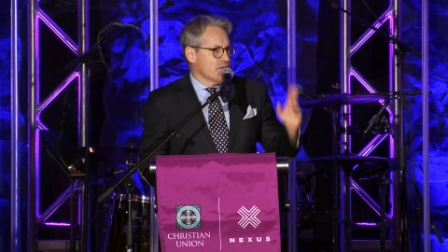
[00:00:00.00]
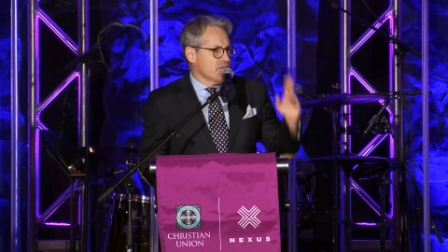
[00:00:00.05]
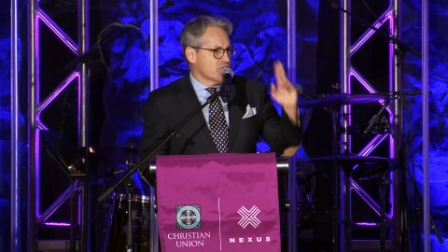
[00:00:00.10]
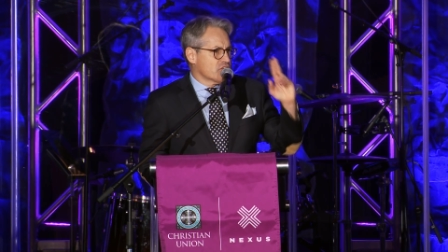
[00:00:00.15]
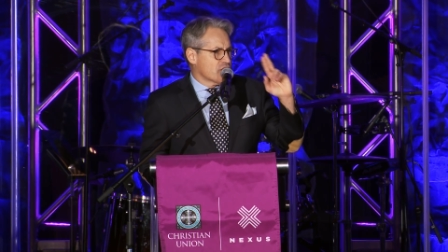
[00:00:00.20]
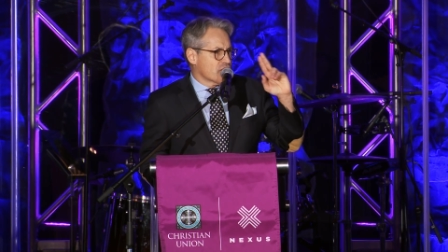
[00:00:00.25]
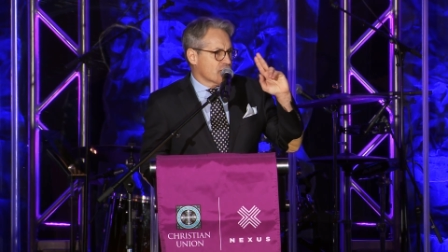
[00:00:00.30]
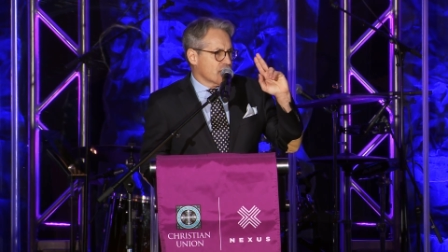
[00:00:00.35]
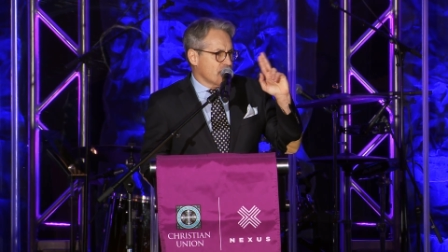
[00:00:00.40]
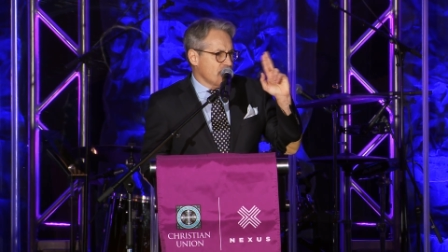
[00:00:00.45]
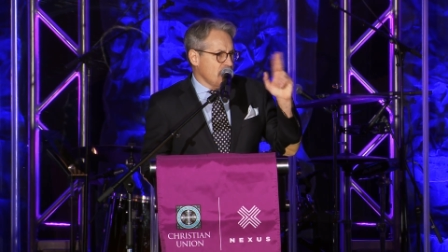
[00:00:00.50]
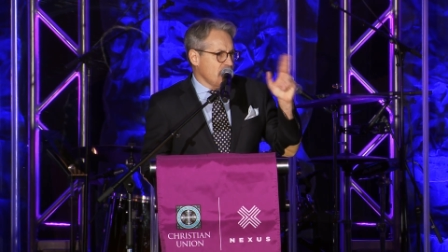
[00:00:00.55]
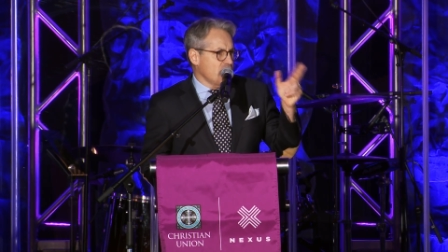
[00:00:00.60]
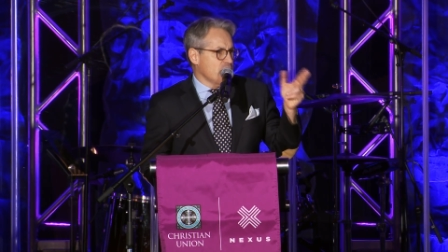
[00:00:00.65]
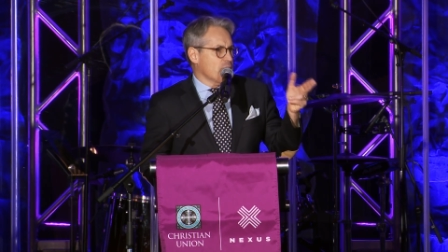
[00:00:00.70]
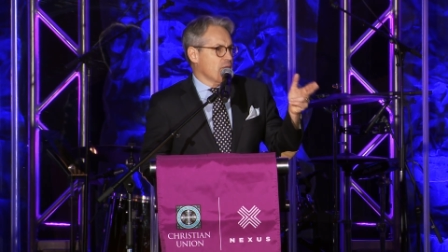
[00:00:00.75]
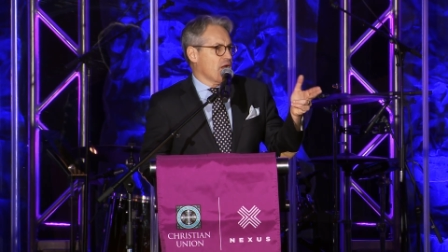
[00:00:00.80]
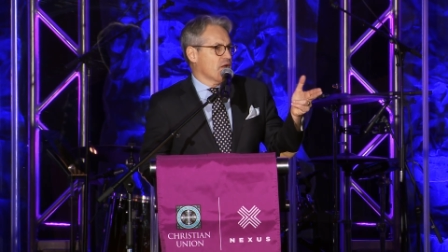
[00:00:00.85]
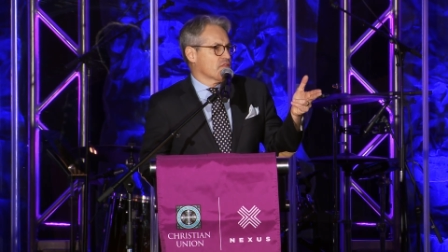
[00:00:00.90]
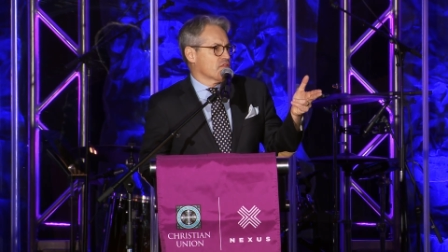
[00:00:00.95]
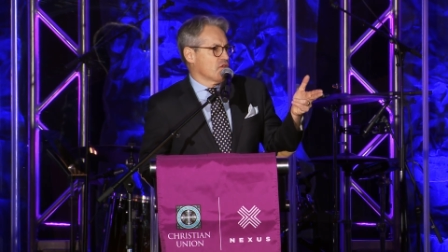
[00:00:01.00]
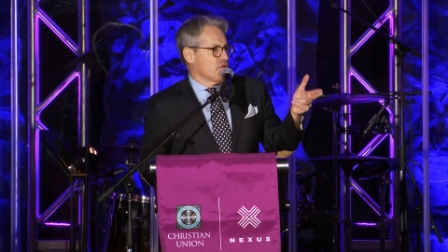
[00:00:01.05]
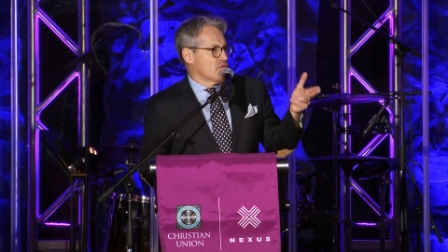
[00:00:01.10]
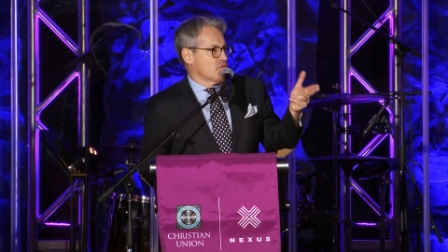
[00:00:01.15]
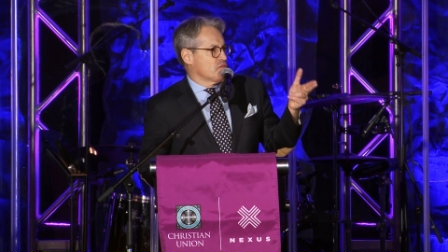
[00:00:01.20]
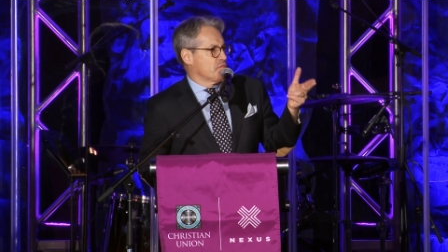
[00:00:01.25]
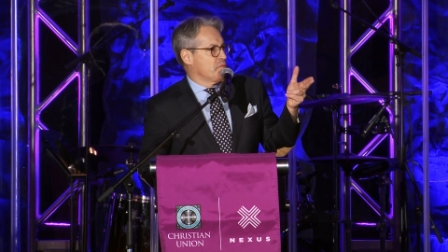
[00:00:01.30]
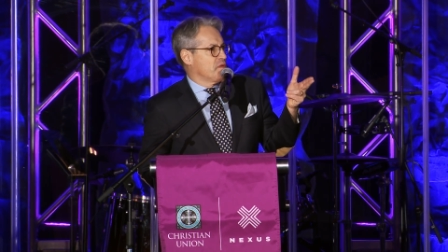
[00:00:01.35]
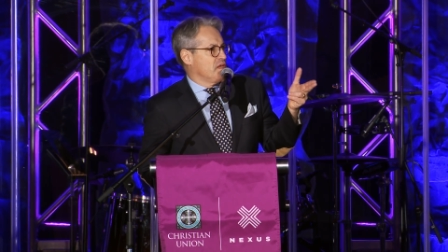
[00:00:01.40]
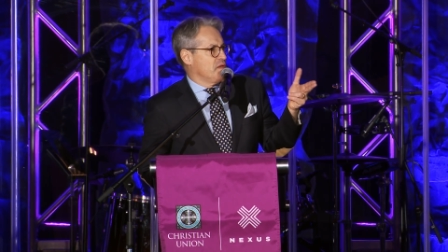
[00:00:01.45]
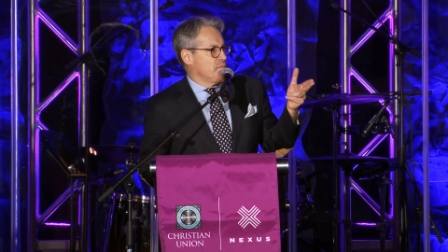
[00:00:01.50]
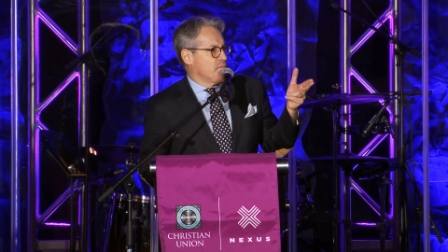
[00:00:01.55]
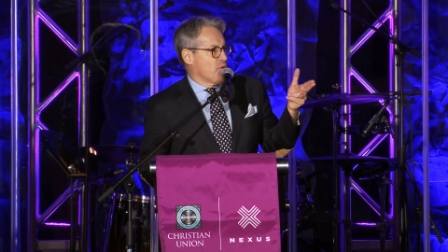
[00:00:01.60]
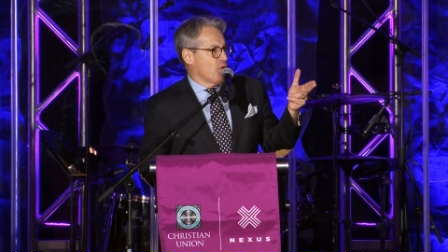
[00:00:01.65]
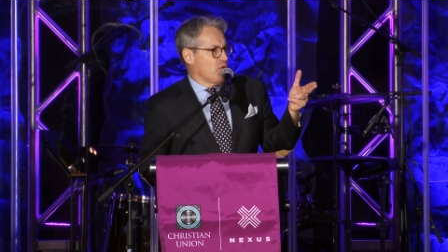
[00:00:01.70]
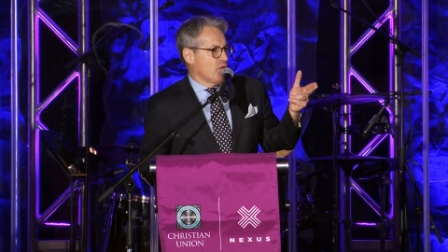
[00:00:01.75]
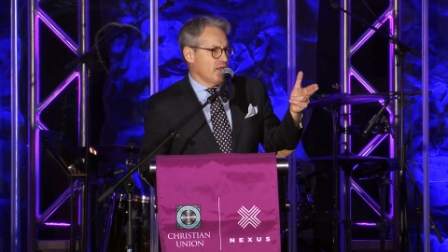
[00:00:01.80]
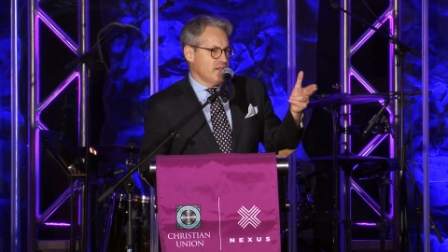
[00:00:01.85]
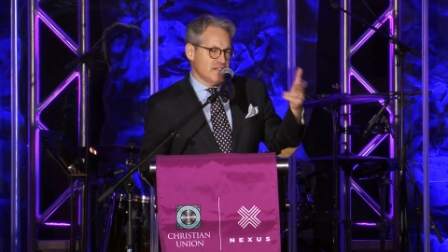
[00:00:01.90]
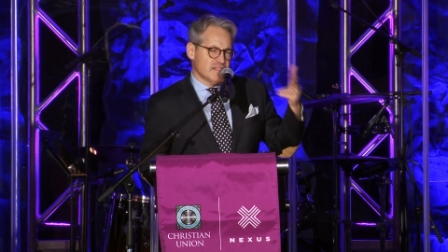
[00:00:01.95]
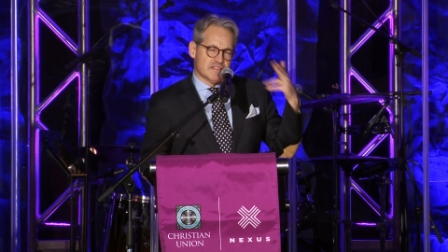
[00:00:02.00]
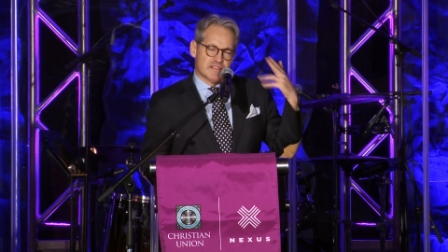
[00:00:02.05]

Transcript: is to think about those people, and